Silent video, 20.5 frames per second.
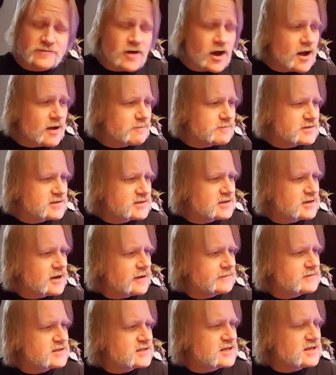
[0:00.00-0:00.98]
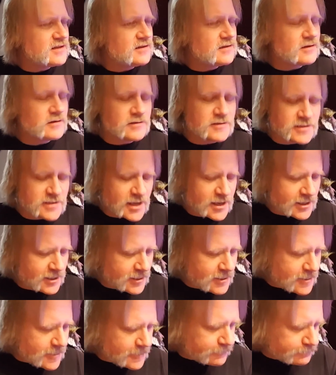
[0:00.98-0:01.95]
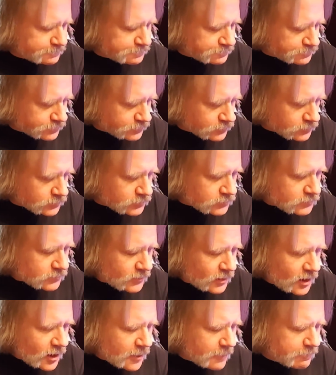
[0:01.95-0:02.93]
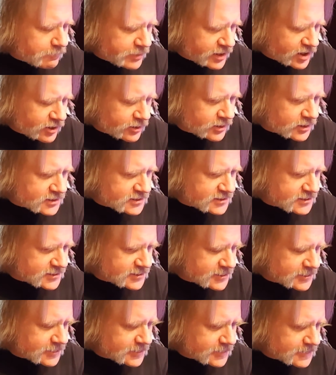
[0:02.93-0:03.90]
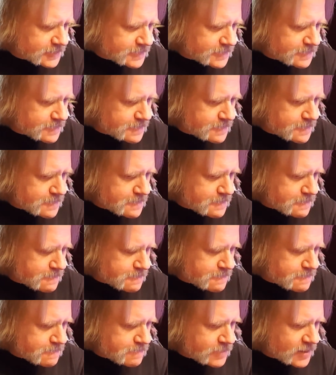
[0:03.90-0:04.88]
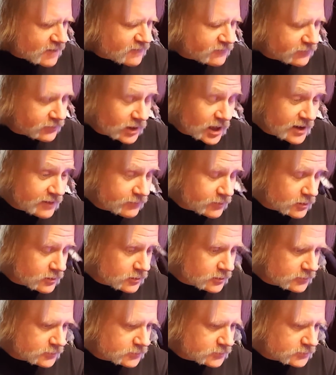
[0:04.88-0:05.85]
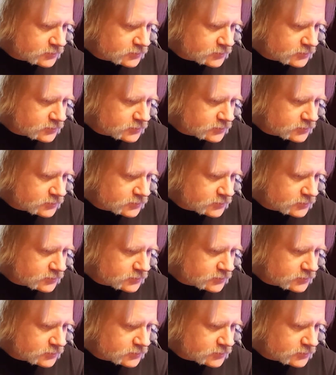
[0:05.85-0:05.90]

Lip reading: of hops that I've seen. There's like a bitterness, flavor,